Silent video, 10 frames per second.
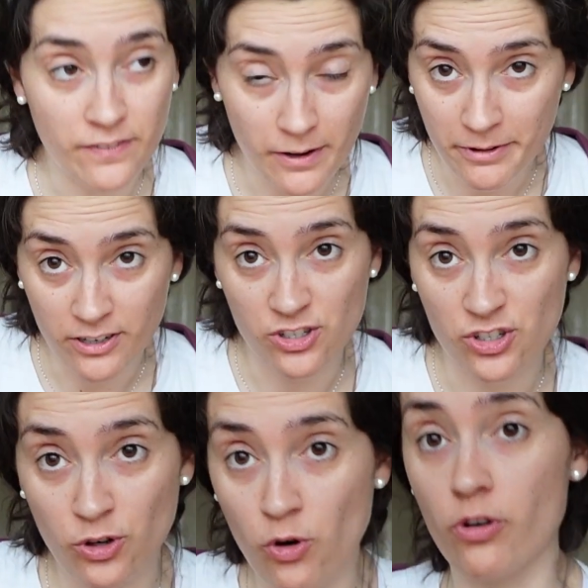fabric
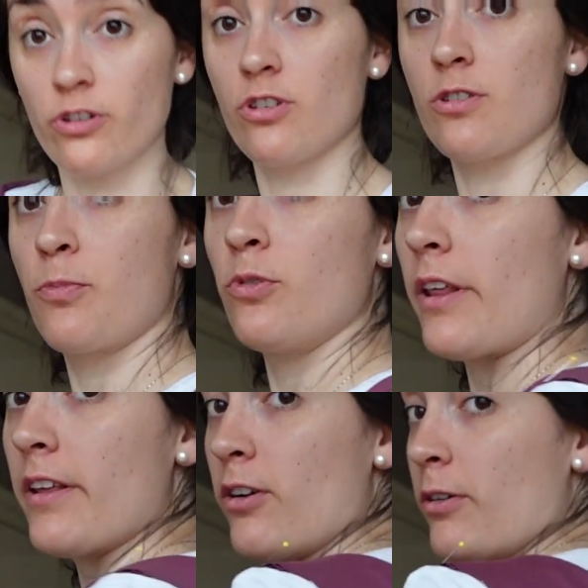is gorgeous. Punta
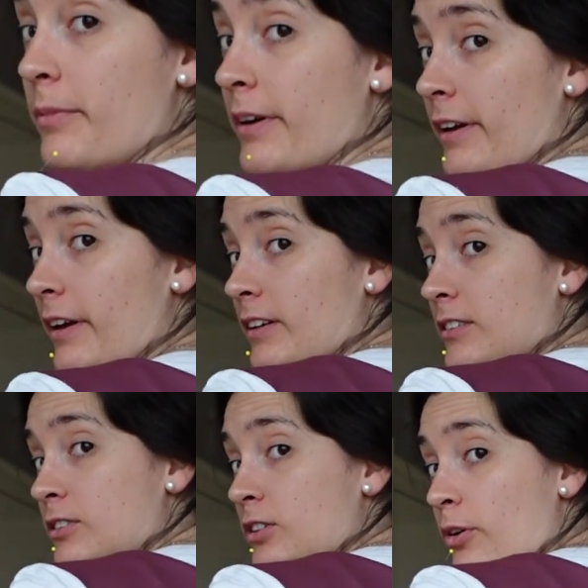di Roma is
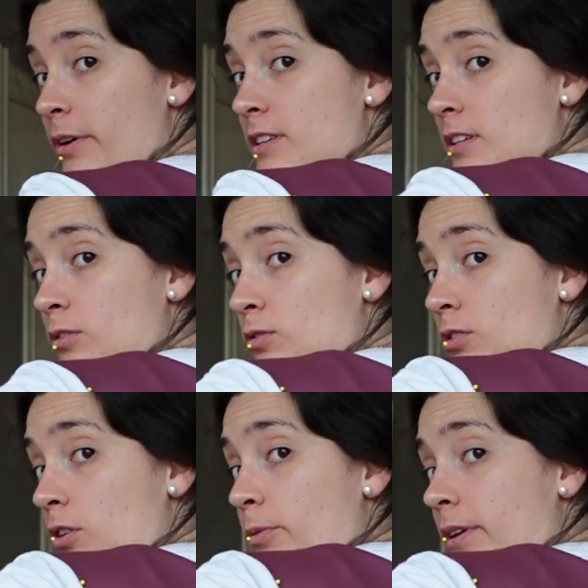so easy to
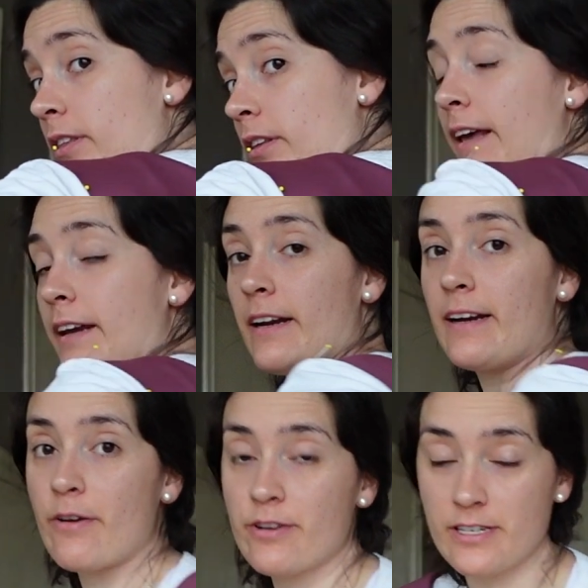sew with. And
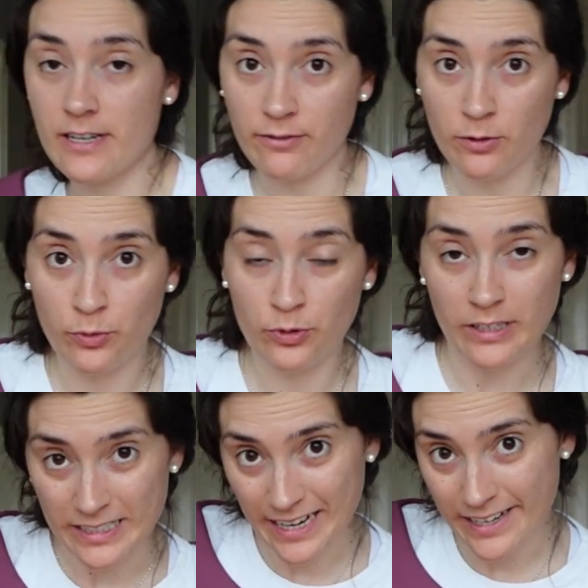now I just have to put
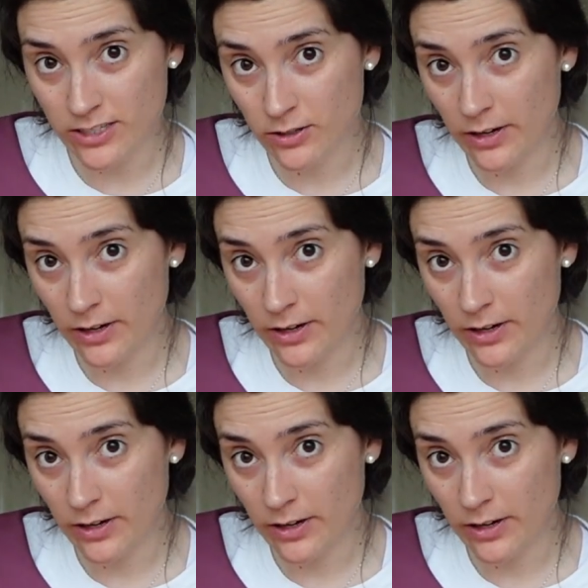the sides